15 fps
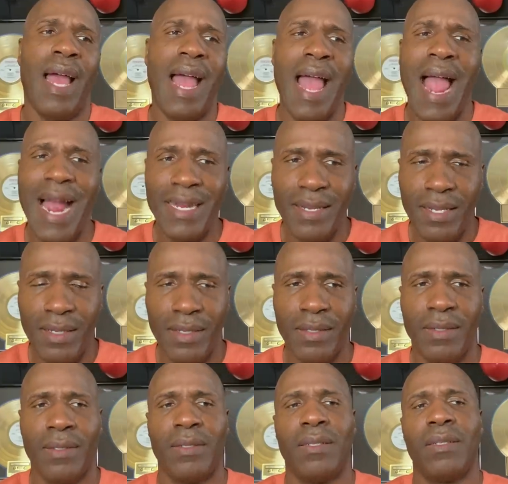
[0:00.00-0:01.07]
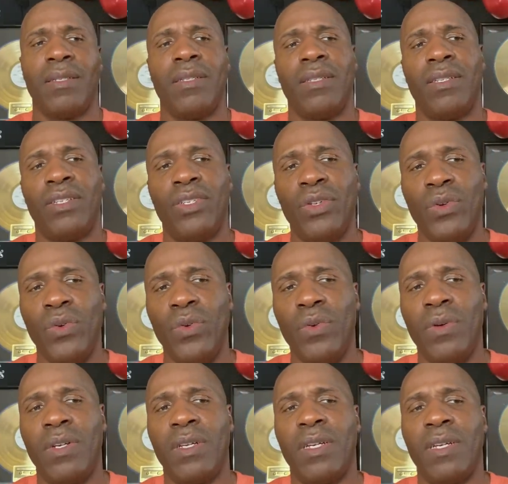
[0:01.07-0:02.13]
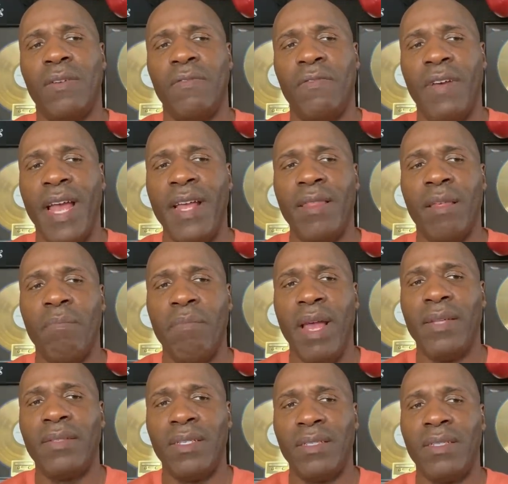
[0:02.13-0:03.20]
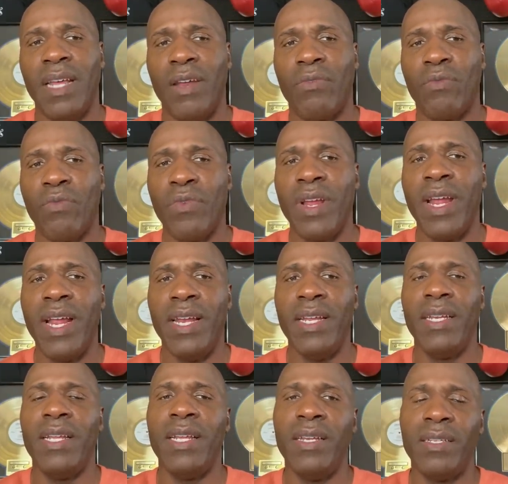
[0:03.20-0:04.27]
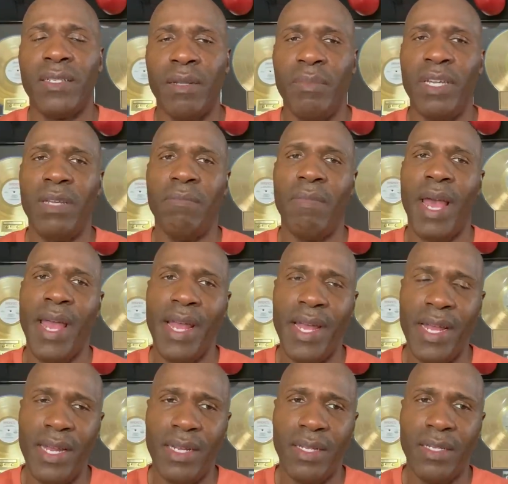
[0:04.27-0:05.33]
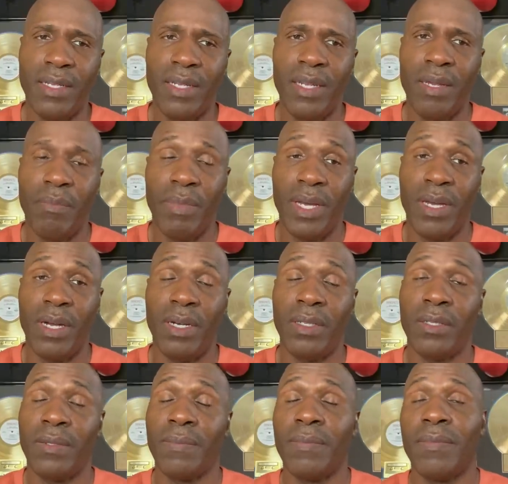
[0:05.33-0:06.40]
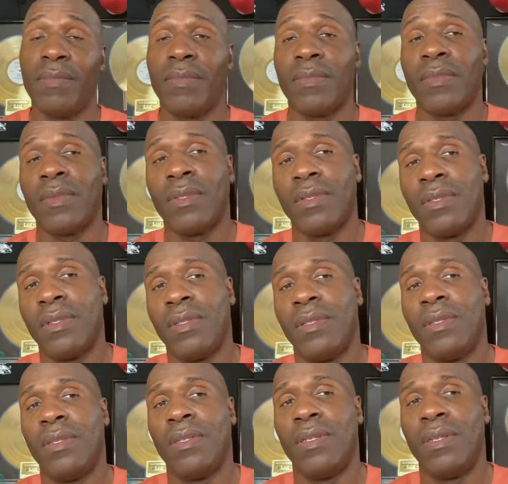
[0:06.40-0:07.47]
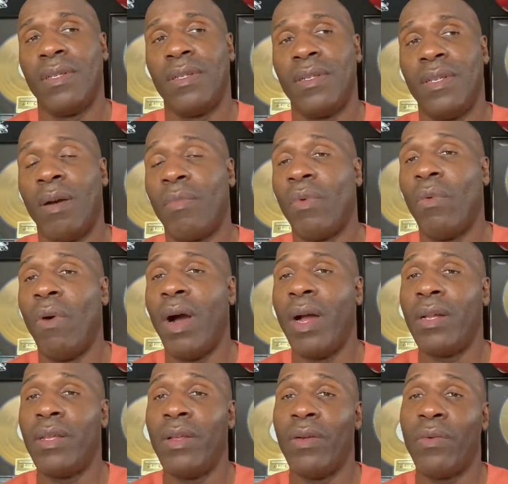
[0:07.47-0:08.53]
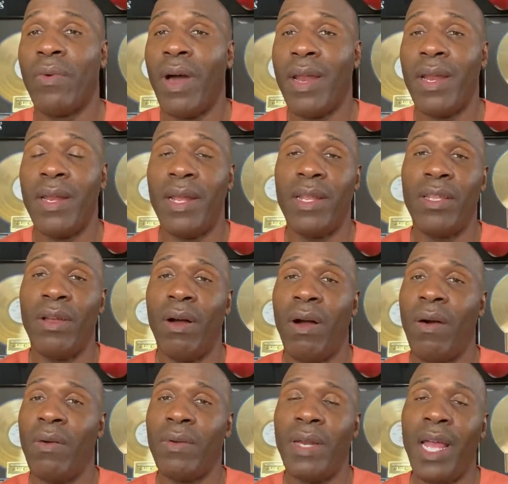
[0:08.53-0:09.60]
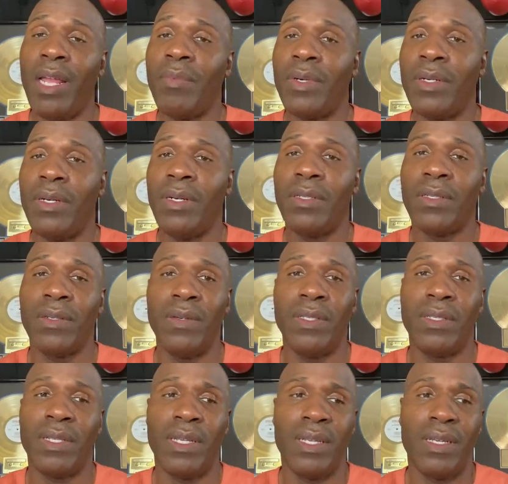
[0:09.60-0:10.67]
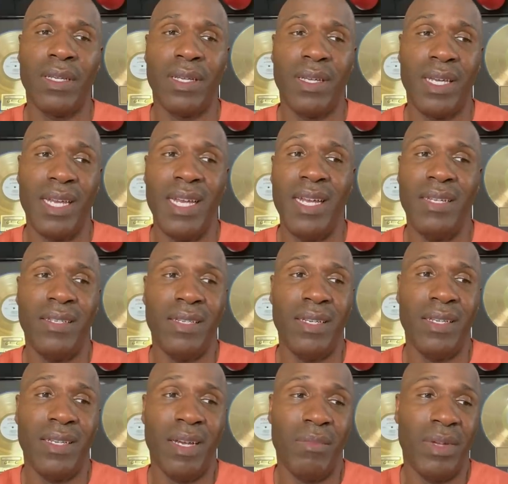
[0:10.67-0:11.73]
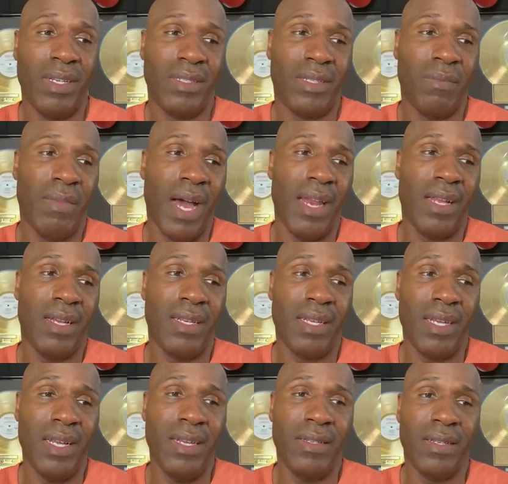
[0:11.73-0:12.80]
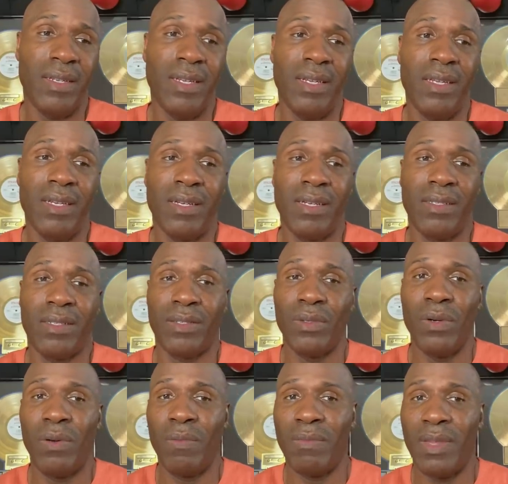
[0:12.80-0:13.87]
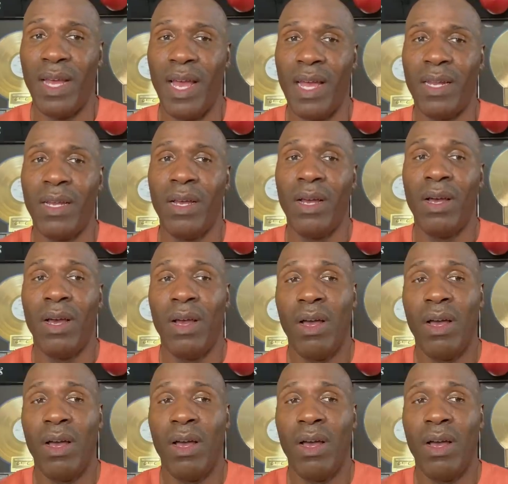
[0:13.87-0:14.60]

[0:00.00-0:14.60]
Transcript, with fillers: act to convey the message that really needs to be made. Because number one, you're running in your own neighborhood, so it's easy. I mean, somebody could easily assume that